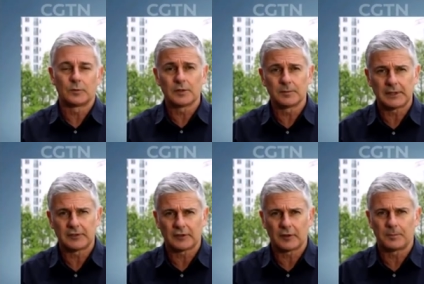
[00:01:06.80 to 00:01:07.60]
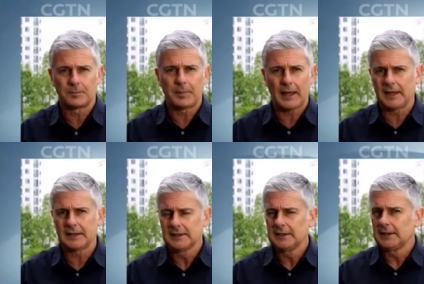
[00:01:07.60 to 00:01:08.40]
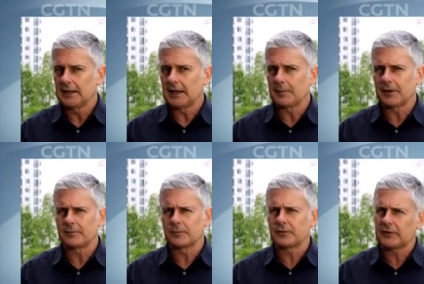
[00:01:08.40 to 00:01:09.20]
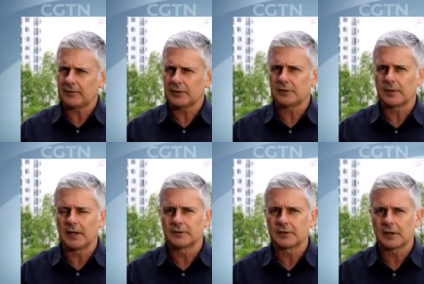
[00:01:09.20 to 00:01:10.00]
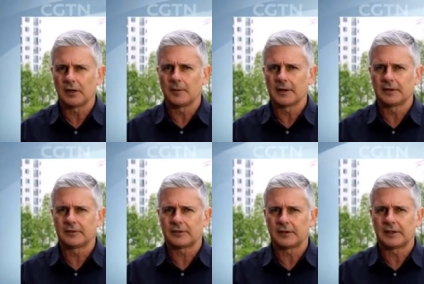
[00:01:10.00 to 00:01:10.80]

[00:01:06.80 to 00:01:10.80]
wouldn't be so bad. But 70 to 100 kilometers,